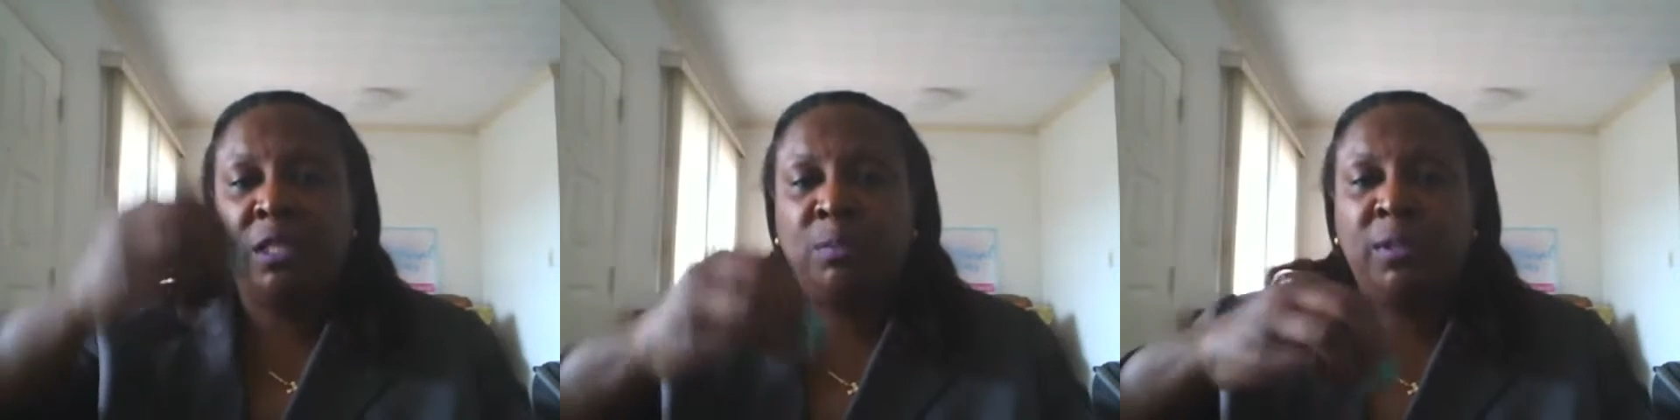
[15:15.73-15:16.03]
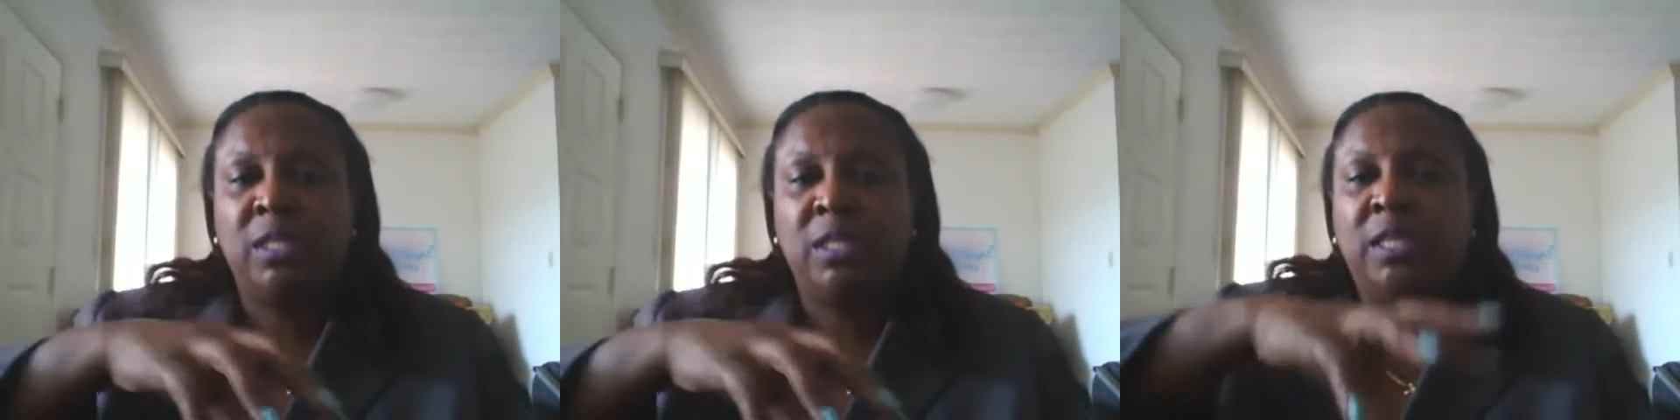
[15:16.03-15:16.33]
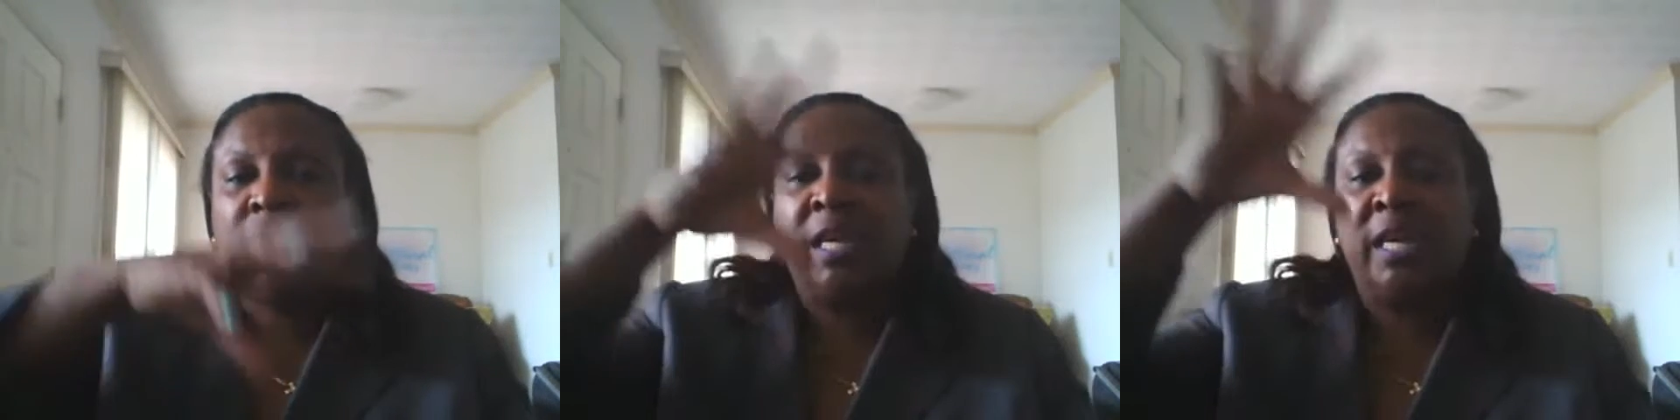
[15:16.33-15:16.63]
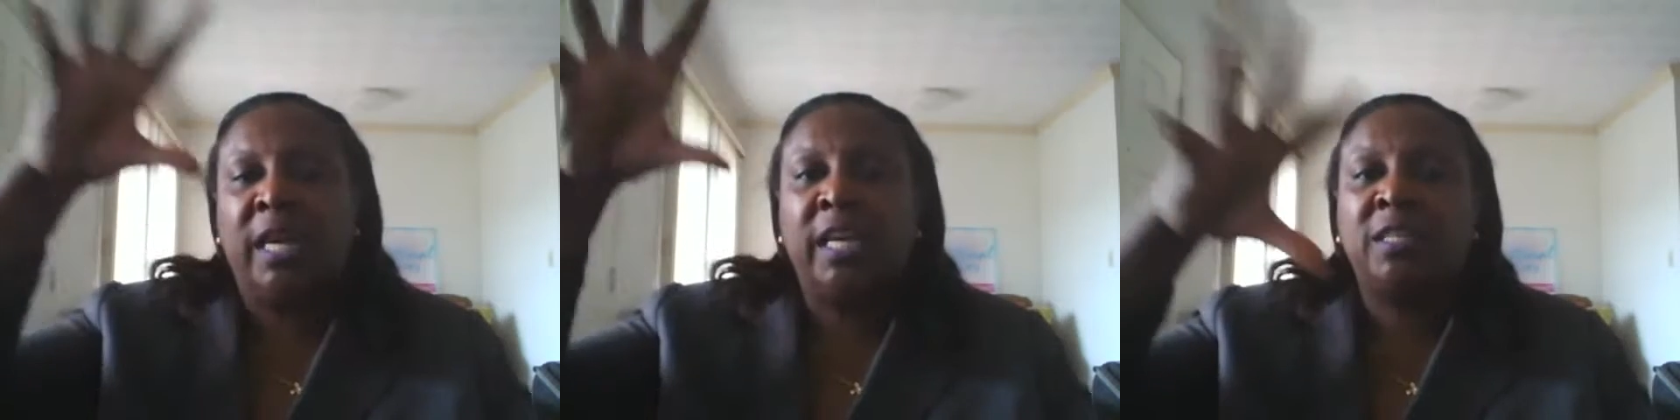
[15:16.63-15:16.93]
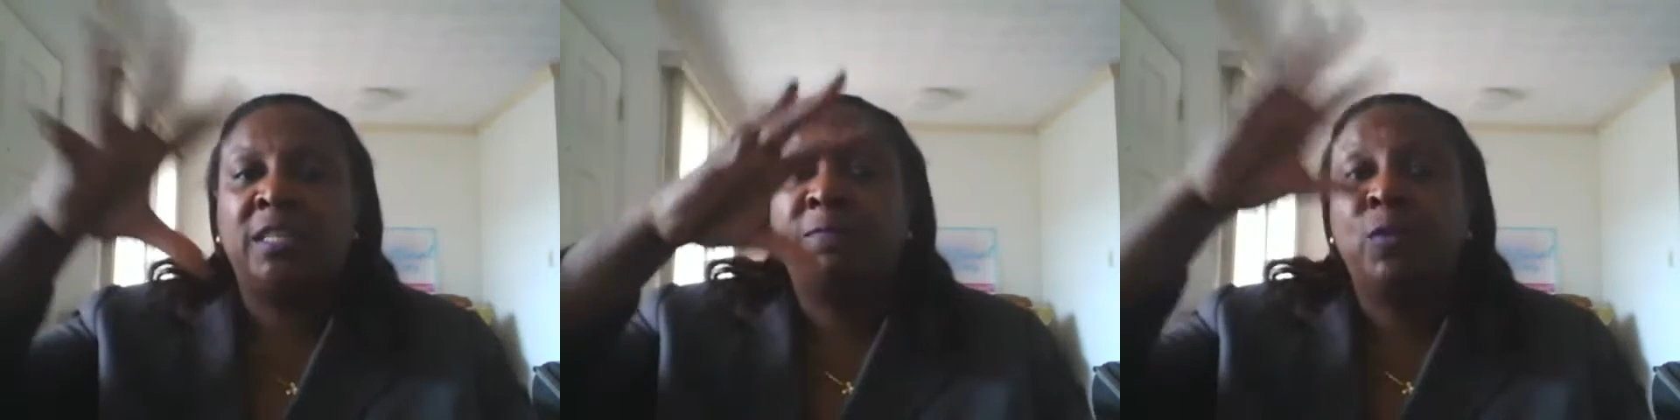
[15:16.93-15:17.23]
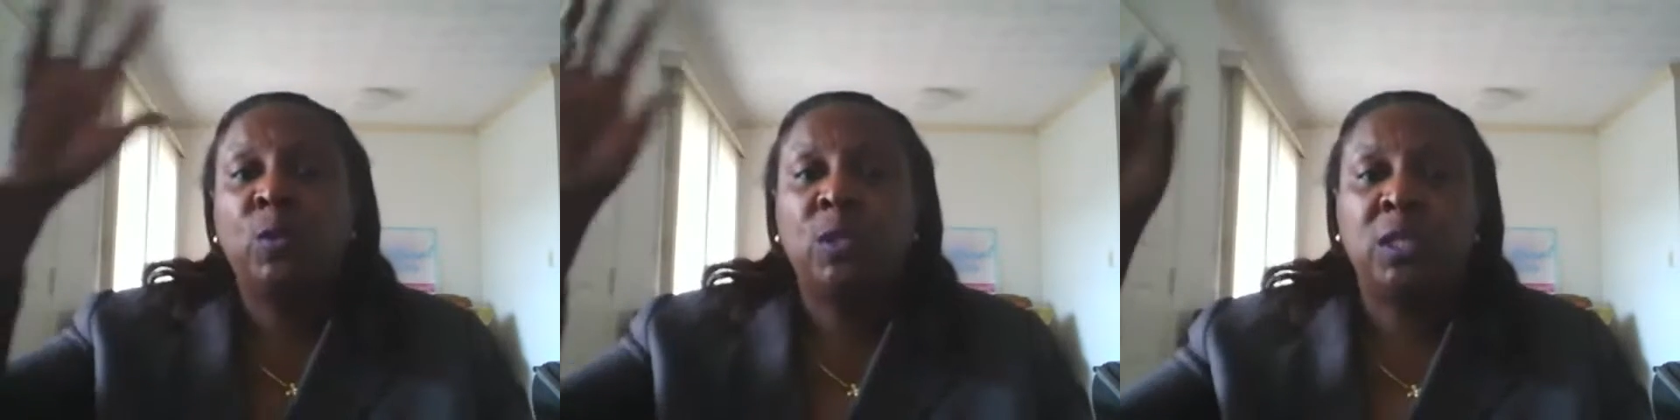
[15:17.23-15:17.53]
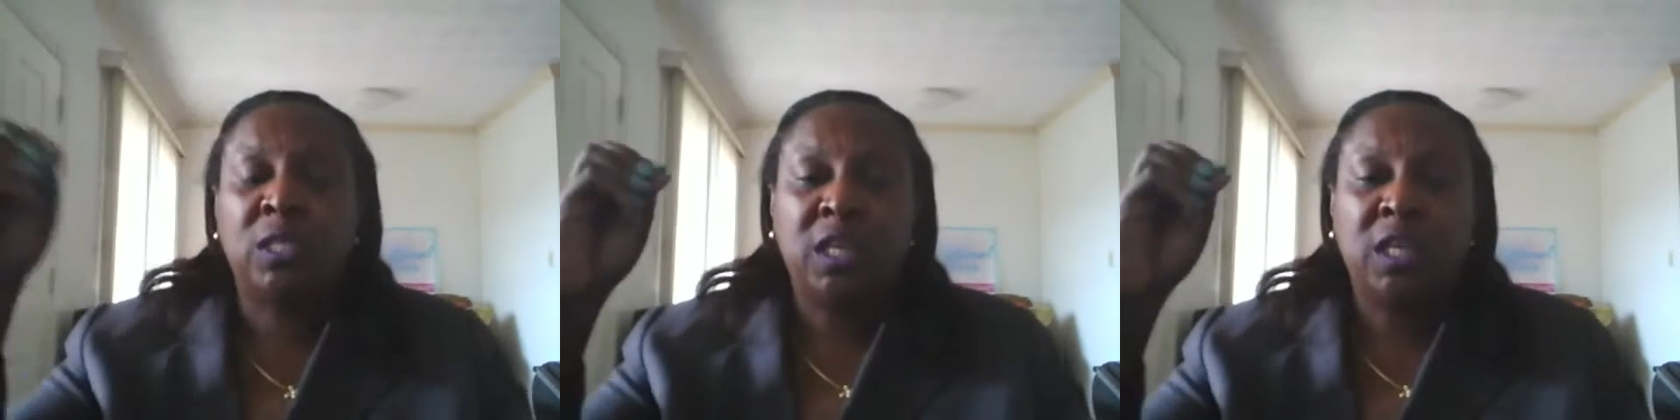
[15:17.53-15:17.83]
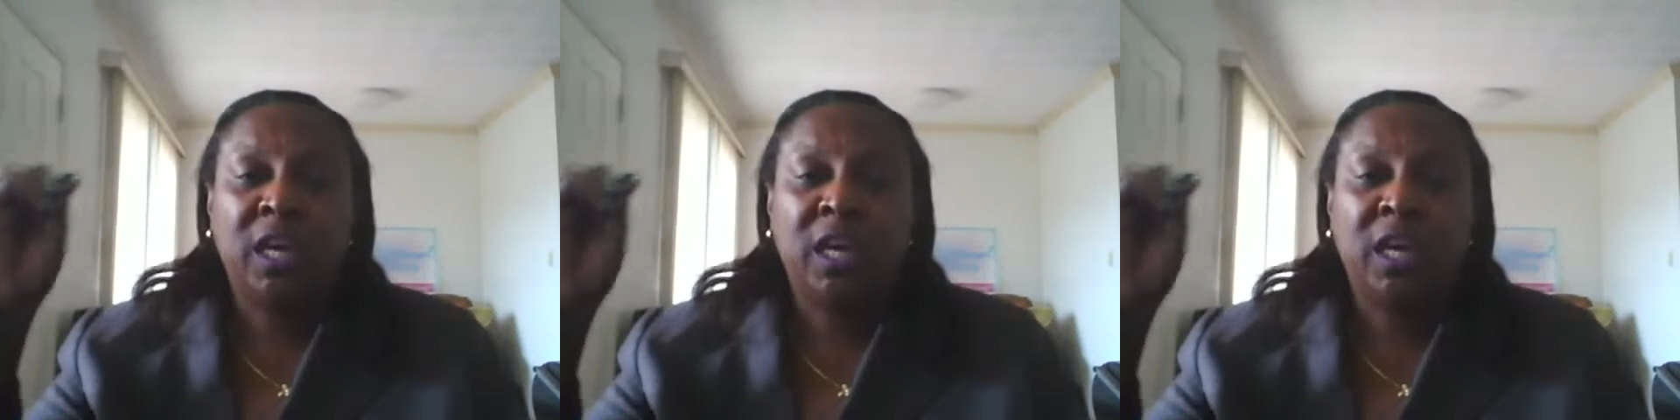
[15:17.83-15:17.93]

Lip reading: just put the stick in, and it diffuses